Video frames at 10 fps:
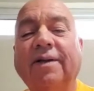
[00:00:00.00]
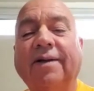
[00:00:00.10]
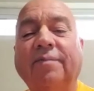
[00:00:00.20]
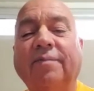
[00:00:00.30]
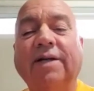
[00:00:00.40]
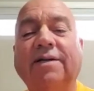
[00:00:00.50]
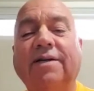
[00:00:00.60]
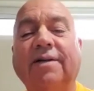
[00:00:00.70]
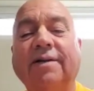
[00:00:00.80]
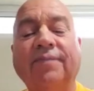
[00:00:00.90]

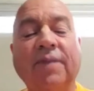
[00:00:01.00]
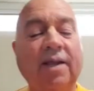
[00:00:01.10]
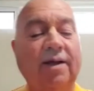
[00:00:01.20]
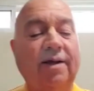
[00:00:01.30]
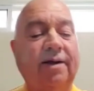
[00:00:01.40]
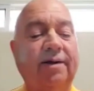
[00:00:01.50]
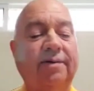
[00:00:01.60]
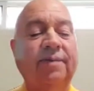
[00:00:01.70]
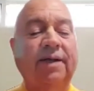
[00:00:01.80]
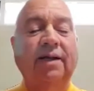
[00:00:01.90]
But
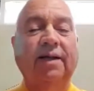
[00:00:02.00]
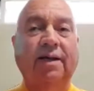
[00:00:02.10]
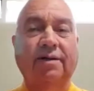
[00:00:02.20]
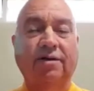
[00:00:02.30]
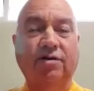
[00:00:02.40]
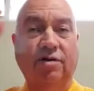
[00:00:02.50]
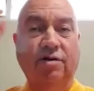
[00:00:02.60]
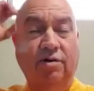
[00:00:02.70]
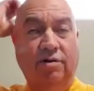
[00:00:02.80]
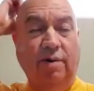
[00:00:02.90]
in
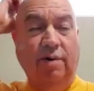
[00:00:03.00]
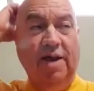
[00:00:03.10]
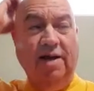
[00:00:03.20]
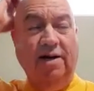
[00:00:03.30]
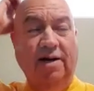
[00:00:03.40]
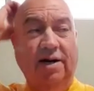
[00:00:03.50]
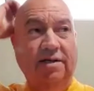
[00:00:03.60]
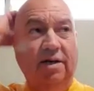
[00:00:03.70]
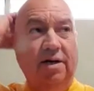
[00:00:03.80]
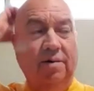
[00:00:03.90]
truth, when we analyze
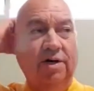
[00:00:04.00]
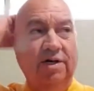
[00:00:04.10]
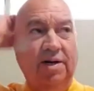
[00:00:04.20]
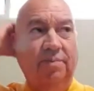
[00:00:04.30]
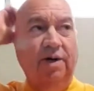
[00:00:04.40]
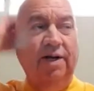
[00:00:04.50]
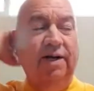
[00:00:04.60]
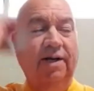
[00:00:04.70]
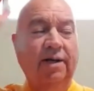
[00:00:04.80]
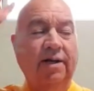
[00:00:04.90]
a little more
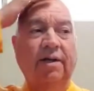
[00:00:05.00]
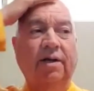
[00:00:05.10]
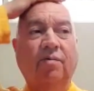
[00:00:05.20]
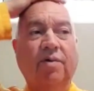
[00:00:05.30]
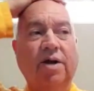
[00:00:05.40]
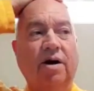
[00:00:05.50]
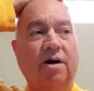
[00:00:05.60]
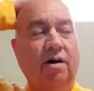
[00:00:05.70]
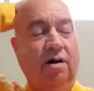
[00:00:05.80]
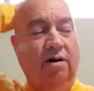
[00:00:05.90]
deeply, we
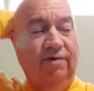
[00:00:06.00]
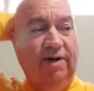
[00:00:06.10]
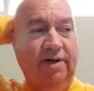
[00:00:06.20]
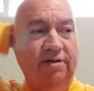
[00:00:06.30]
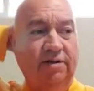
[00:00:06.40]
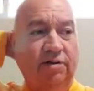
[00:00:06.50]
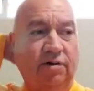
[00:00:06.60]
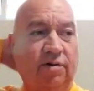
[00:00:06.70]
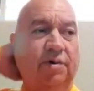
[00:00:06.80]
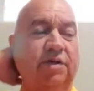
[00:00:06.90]
are all fighters,
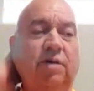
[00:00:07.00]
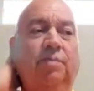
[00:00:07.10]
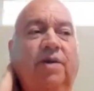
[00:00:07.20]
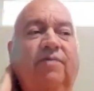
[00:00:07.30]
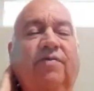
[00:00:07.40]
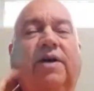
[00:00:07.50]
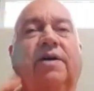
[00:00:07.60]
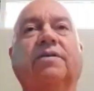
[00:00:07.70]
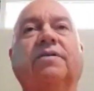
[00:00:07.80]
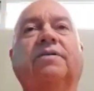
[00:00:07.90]
or we should be
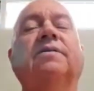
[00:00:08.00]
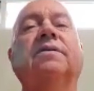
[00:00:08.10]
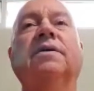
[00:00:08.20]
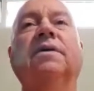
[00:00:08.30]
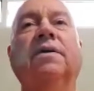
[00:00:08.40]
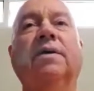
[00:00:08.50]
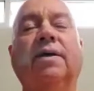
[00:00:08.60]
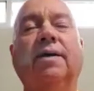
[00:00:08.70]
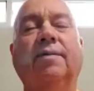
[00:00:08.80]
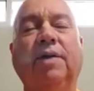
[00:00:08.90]
fighters,
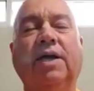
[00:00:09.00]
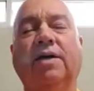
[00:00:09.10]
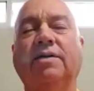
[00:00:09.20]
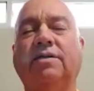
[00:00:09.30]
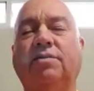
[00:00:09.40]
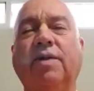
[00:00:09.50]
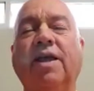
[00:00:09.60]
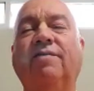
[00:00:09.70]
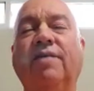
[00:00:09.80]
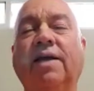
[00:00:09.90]
because we
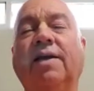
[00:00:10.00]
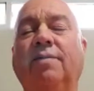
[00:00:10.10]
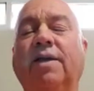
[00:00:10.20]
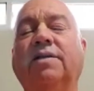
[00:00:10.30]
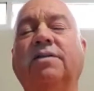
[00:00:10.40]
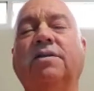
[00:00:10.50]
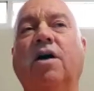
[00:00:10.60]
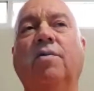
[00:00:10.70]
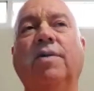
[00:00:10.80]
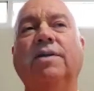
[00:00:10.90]
have enemies
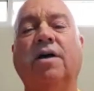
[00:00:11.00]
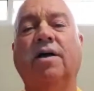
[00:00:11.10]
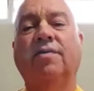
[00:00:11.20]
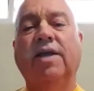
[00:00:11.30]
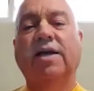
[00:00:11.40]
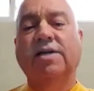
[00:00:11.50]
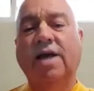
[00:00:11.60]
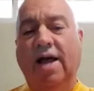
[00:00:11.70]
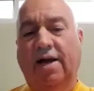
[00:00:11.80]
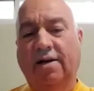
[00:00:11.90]
always on the
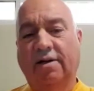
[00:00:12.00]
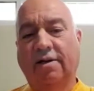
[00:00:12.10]
attack.